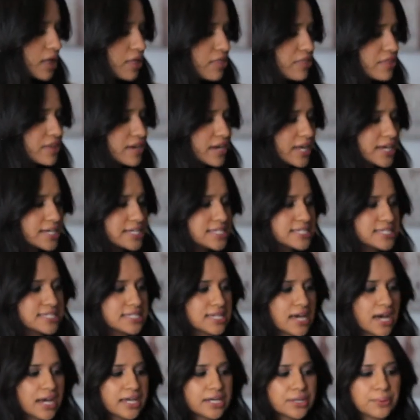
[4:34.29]
The
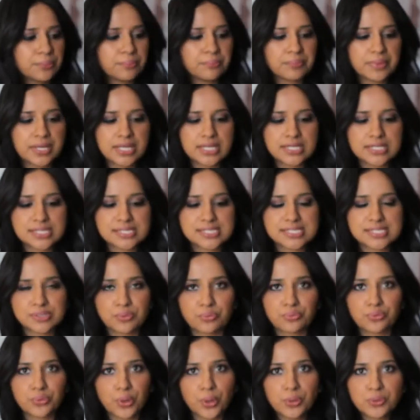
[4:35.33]
next item is
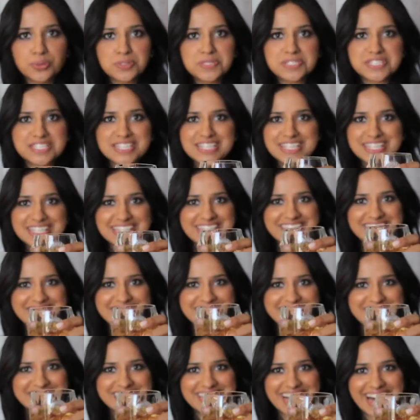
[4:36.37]
rose
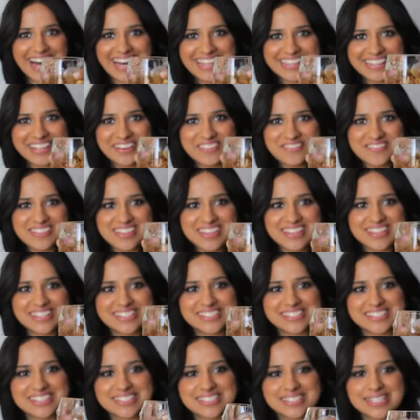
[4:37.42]
tea. I love
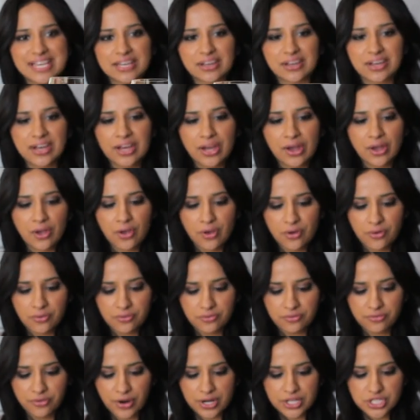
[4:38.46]
this. It's like
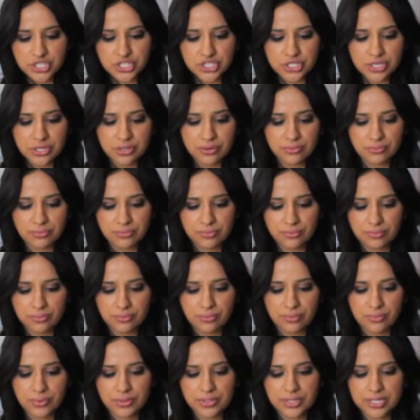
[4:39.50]
fresh
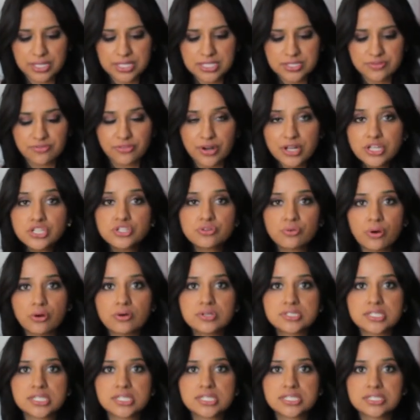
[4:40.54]

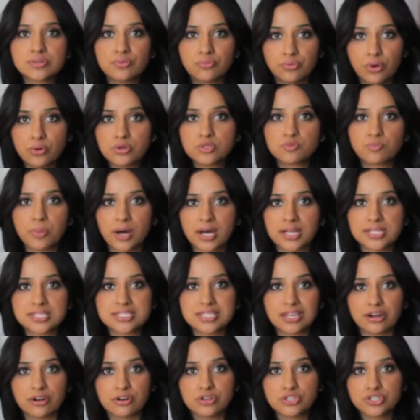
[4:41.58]
roses, rose
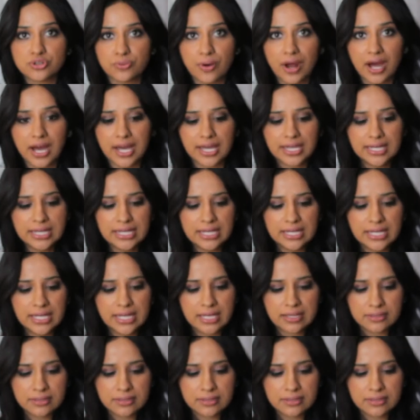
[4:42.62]
buds that are dried.